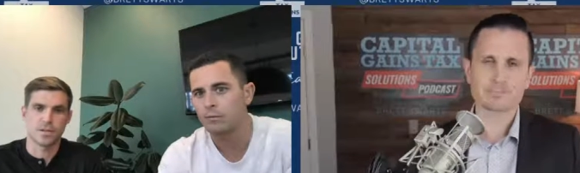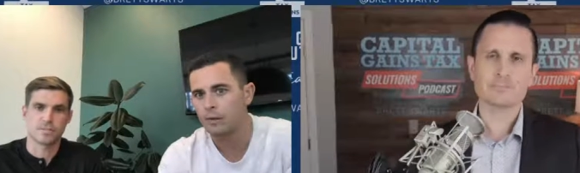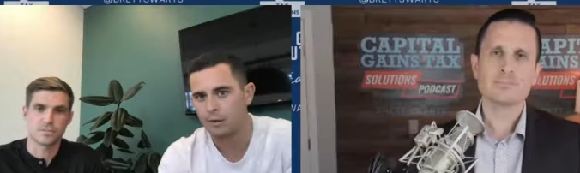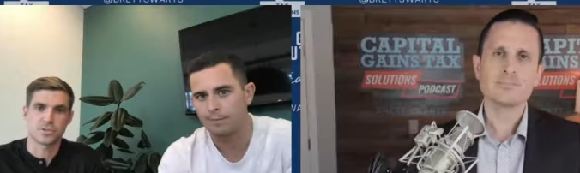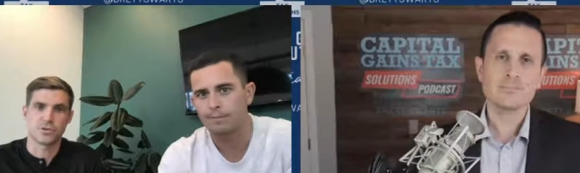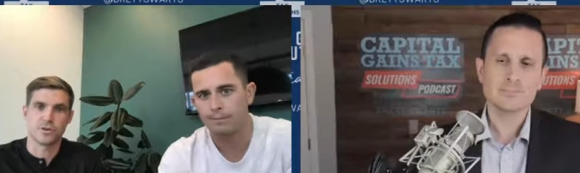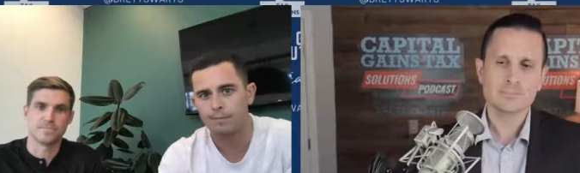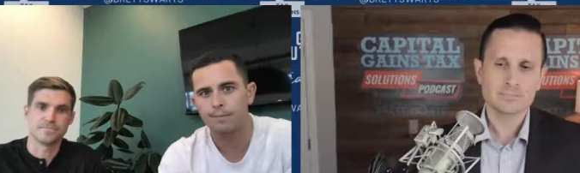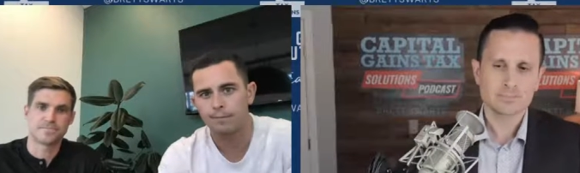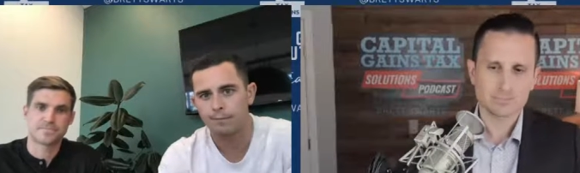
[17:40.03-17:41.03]
Speaker 1: Yep, let's
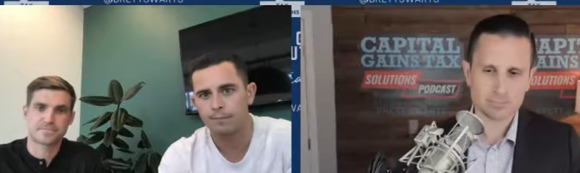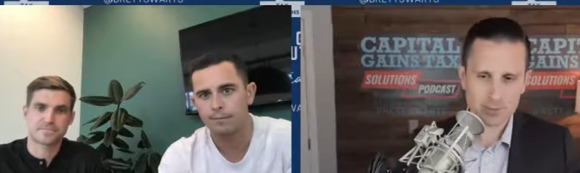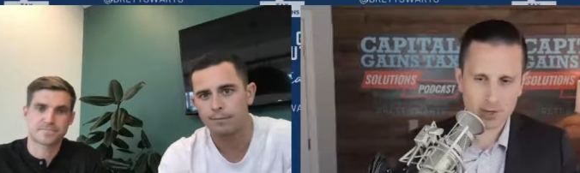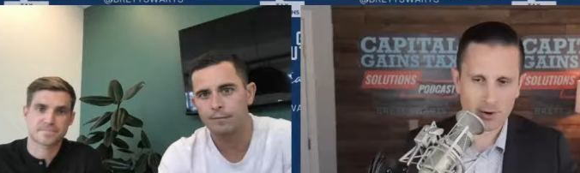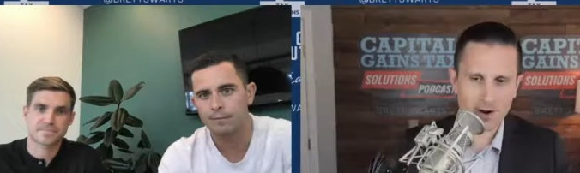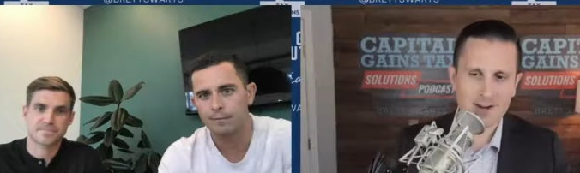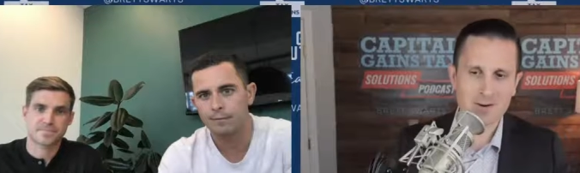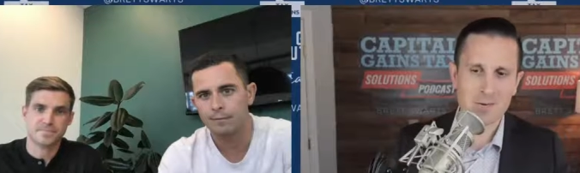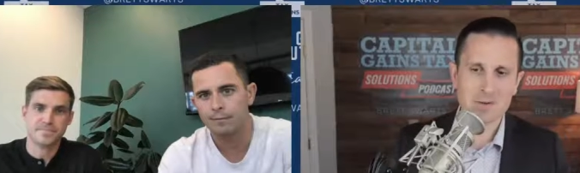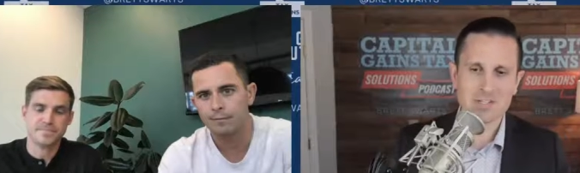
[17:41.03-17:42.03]
do it. All right.
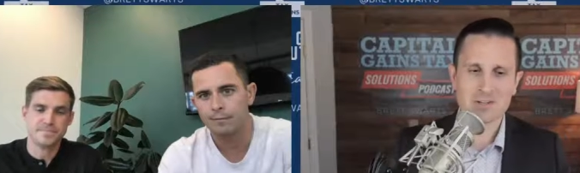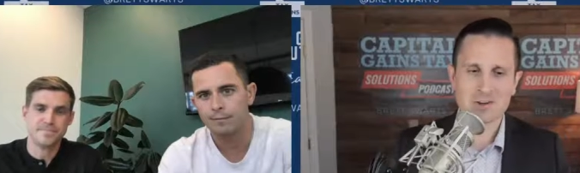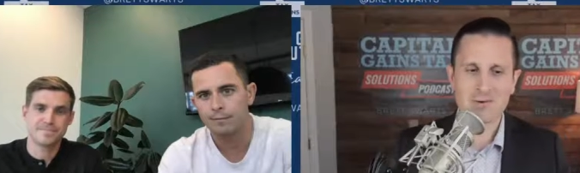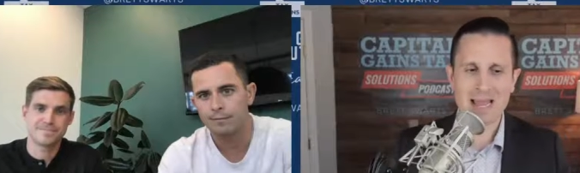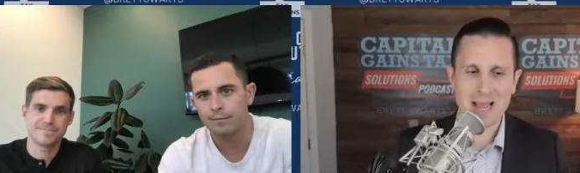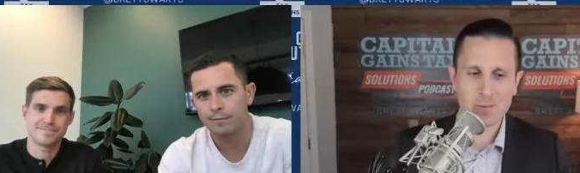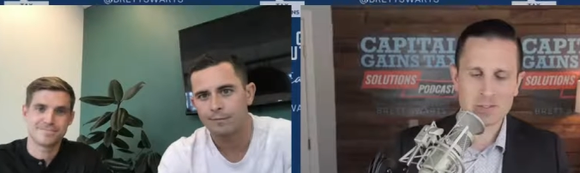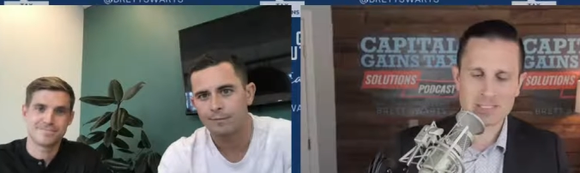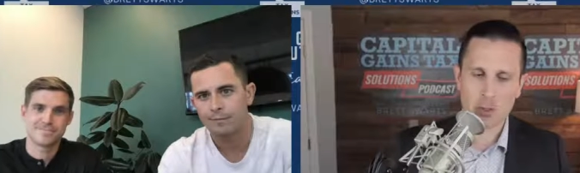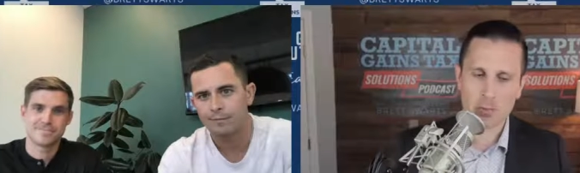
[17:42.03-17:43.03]
Knowing what you know now,
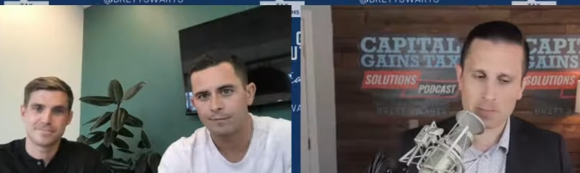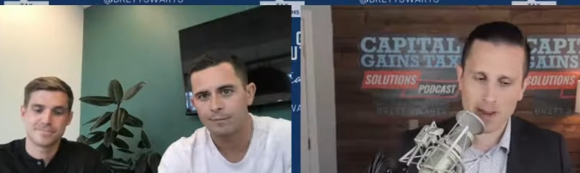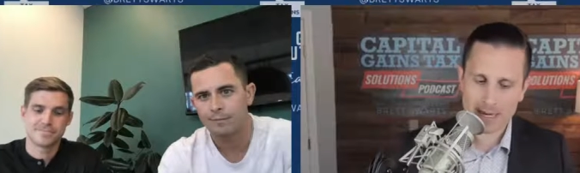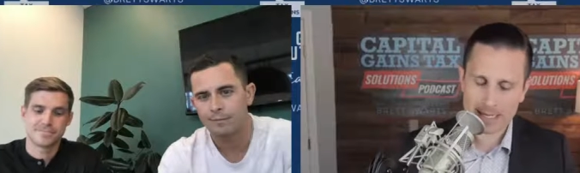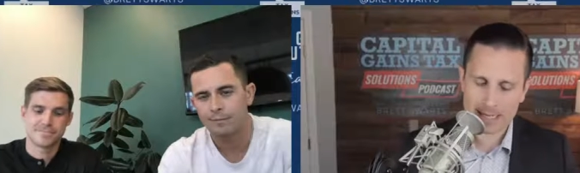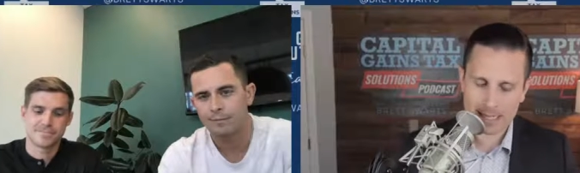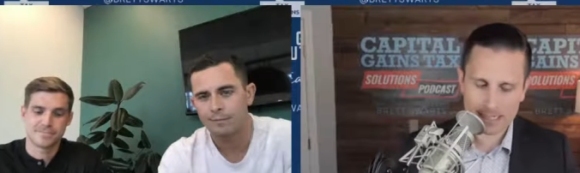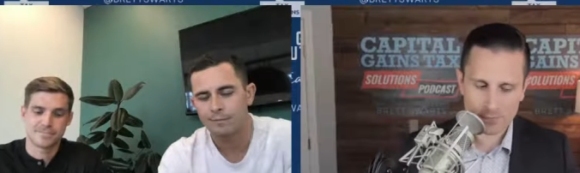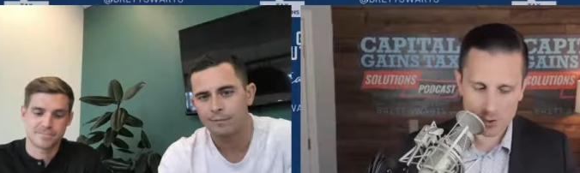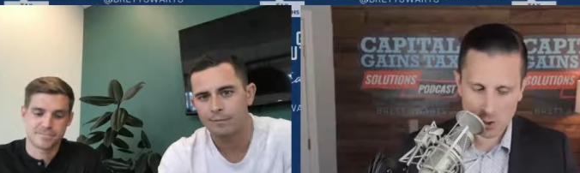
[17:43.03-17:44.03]
we'll start with Mike
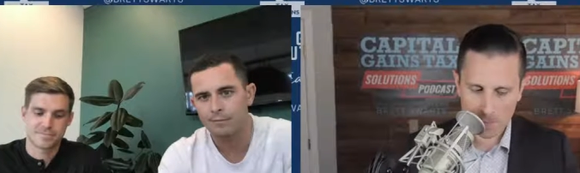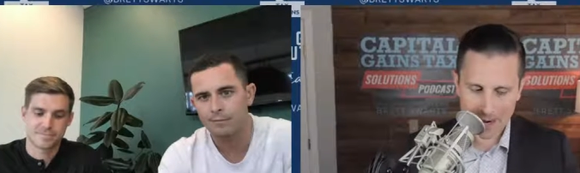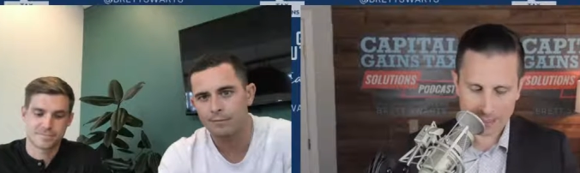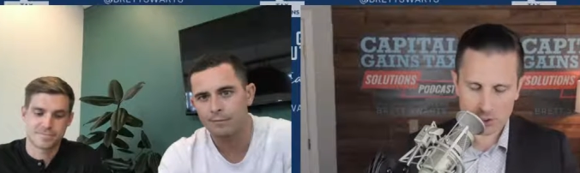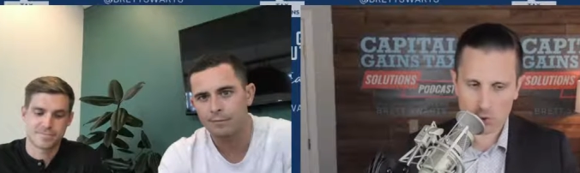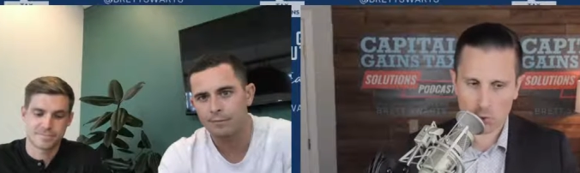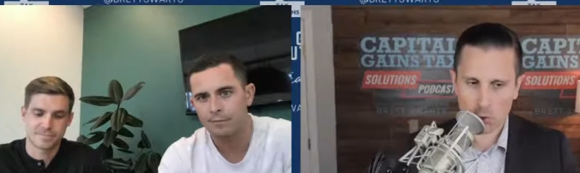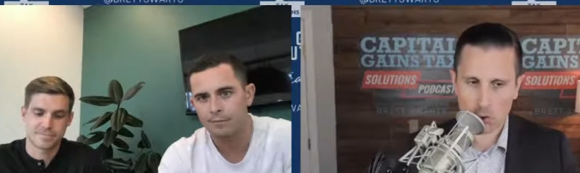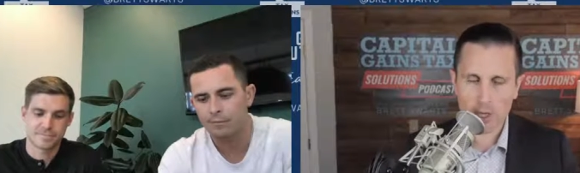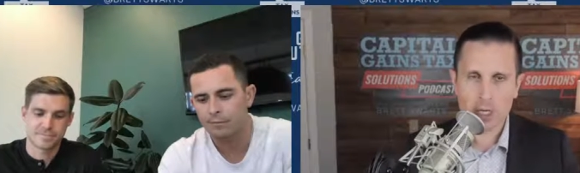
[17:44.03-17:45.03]
again. If you could go back to your